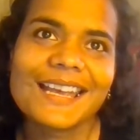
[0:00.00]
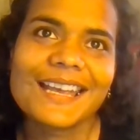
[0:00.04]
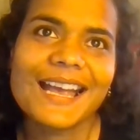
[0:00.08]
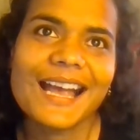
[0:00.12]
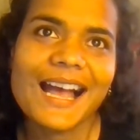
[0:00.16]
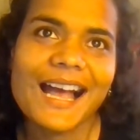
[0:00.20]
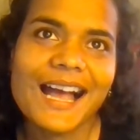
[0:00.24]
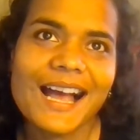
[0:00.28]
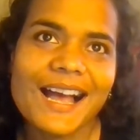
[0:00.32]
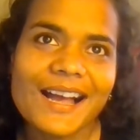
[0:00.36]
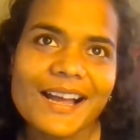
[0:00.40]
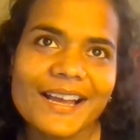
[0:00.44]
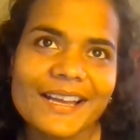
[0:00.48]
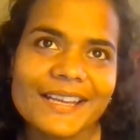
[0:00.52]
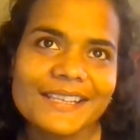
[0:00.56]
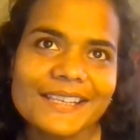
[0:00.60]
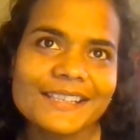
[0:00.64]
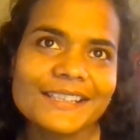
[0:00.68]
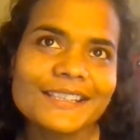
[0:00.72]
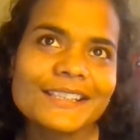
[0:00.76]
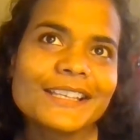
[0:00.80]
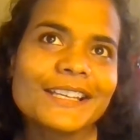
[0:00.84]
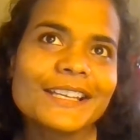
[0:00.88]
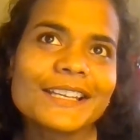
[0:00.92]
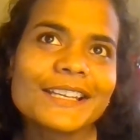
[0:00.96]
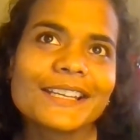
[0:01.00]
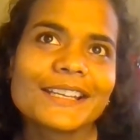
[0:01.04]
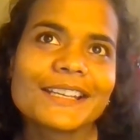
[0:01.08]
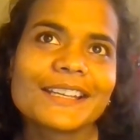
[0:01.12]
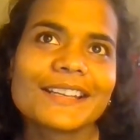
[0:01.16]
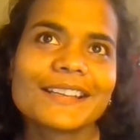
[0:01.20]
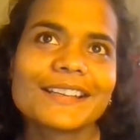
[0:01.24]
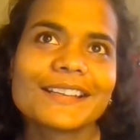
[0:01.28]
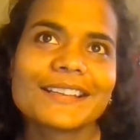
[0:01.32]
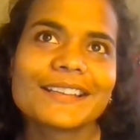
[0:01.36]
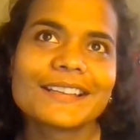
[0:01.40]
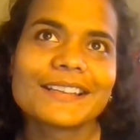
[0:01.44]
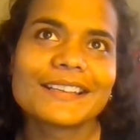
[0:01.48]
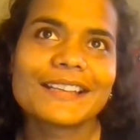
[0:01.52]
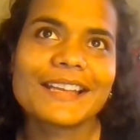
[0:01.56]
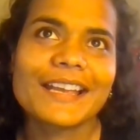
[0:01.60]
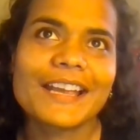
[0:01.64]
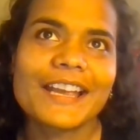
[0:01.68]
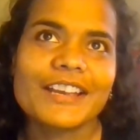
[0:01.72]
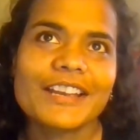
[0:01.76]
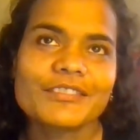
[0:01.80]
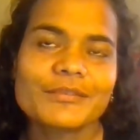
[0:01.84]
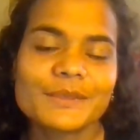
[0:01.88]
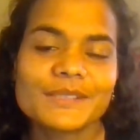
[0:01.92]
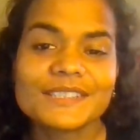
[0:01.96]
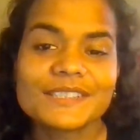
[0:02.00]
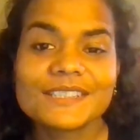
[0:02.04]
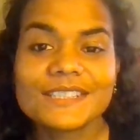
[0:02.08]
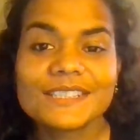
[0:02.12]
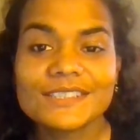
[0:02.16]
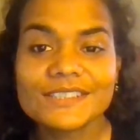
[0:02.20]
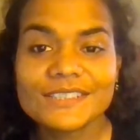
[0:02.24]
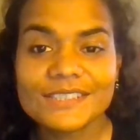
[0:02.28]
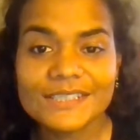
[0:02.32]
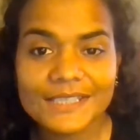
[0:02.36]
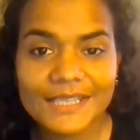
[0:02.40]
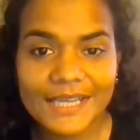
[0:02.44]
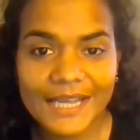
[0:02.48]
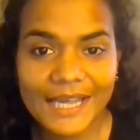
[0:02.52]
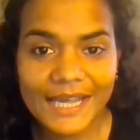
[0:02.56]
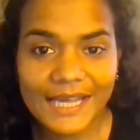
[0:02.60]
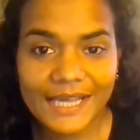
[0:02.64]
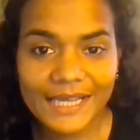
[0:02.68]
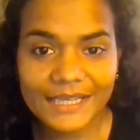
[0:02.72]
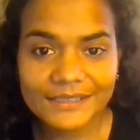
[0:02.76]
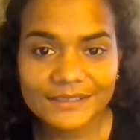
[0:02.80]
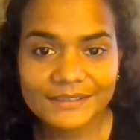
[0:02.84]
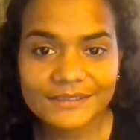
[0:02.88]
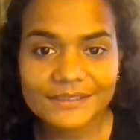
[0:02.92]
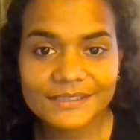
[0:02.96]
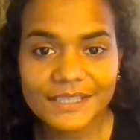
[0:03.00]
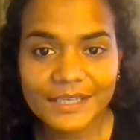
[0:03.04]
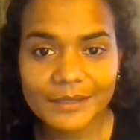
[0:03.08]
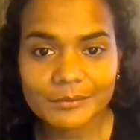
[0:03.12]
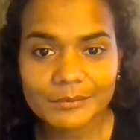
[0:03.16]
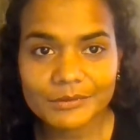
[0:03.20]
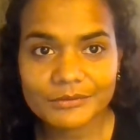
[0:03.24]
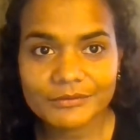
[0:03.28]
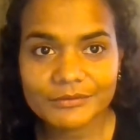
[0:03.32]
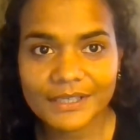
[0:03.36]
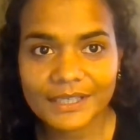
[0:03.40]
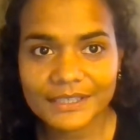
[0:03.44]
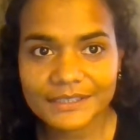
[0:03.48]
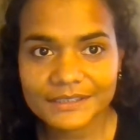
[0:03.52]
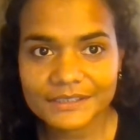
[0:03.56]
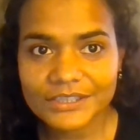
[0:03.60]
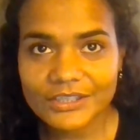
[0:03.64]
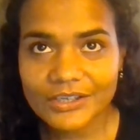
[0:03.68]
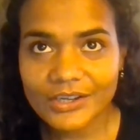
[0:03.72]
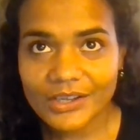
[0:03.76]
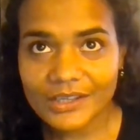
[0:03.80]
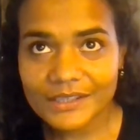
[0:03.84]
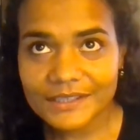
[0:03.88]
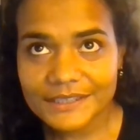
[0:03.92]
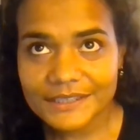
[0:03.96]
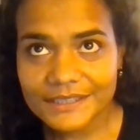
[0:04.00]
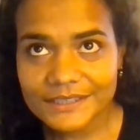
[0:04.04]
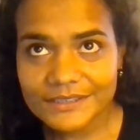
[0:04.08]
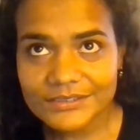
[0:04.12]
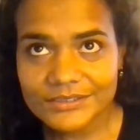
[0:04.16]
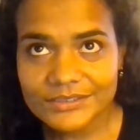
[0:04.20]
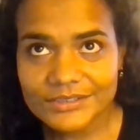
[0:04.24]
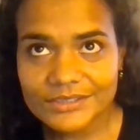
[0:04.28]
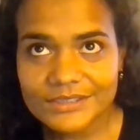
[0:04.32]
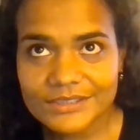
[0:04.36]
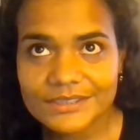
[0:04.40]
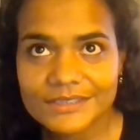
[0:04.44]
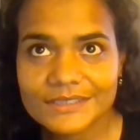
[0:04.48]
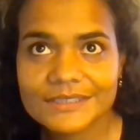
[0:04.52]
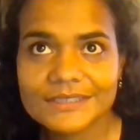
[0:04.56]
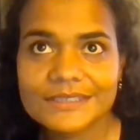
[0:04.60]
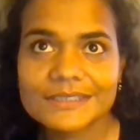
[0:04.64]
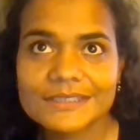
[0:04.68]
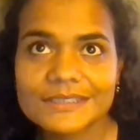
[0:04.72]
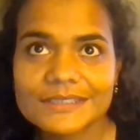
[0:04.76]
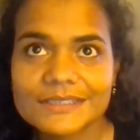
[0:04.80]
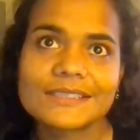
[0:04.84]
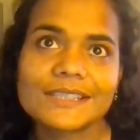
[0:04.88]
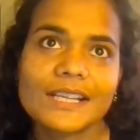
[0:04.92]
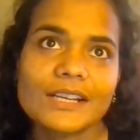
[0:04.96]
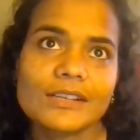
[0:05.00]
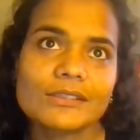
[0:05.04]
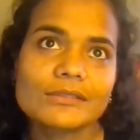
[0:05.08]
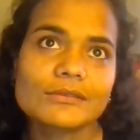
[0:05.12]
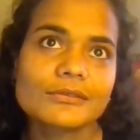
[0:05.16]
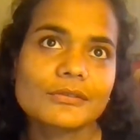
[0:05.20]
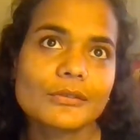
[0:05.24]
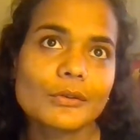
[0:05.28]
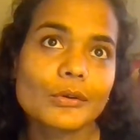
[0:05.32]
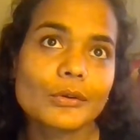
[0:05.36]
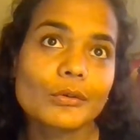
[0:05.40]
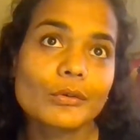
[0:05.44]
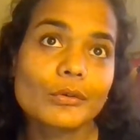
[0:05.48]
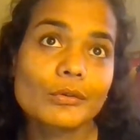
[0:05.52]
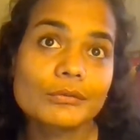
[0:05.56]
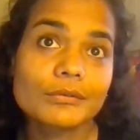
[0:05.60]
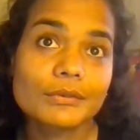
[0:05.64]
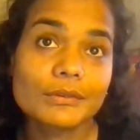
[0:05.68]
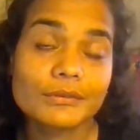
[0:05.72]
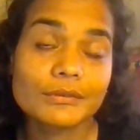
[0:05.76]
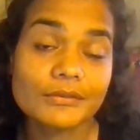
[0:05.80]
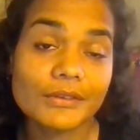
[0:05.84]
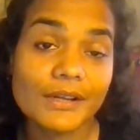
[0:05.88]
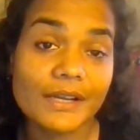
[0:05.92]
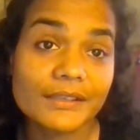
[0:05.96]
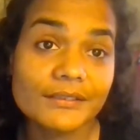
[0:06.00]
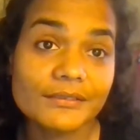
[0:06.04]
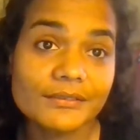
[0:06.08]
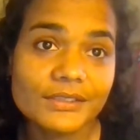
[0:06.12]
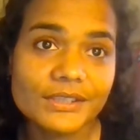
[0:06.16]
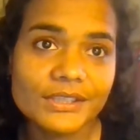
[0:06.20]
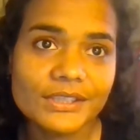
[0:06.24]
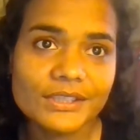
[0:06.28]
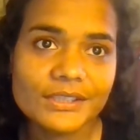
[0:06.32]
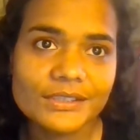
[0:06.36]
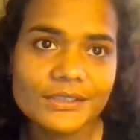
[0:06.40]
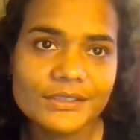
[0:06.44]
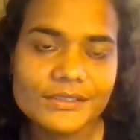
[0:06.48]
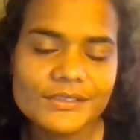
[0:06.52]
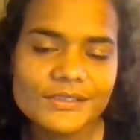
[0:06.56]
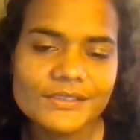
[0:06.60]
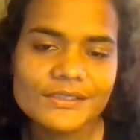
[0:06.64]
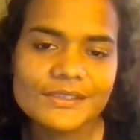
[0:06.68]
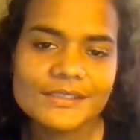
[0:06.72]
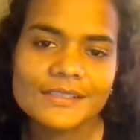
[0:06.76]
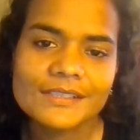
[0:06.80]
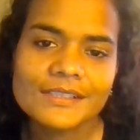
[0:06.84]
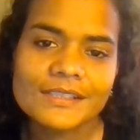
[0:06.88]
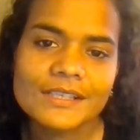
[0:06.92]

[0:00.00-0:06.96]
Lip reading: I have been teaching at Diablo Valley College now for over 5 years.